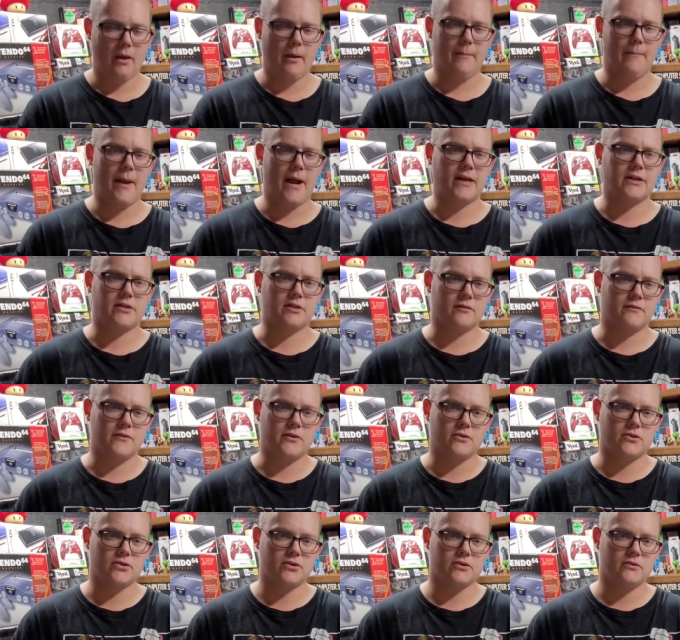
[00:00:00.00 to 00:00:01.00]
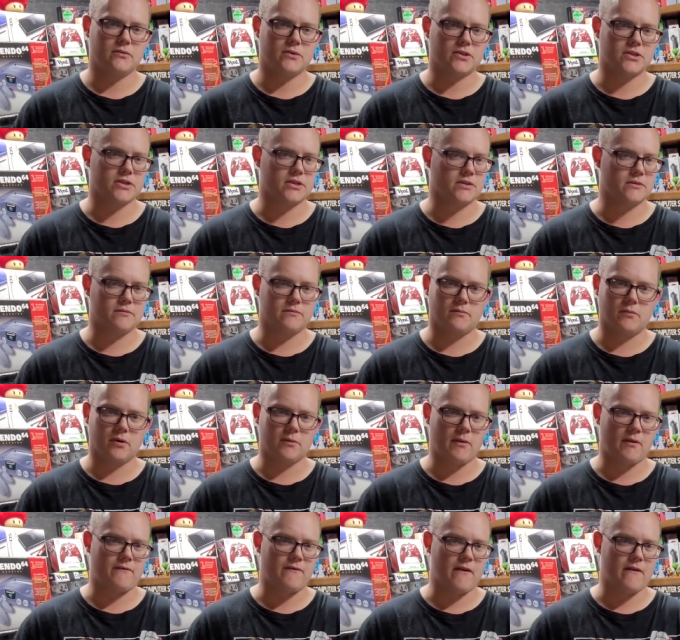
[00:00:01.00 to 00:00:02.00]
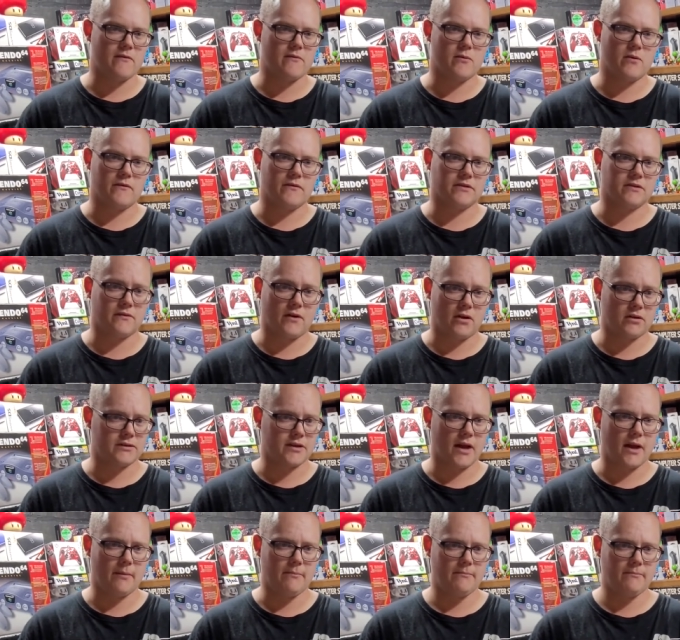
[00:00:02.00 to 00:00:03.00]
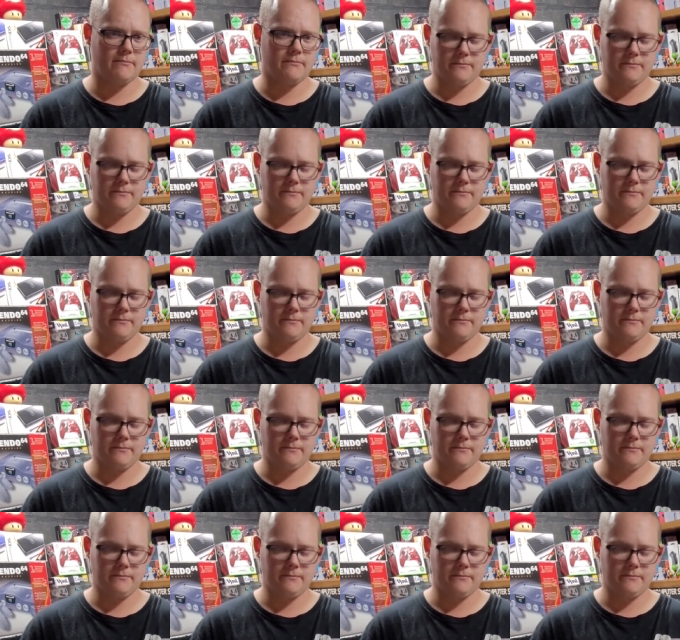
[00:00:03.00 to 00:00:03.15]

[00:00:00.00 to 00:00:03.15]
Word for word: Back to the Future, which is one of my favorite movies of all time.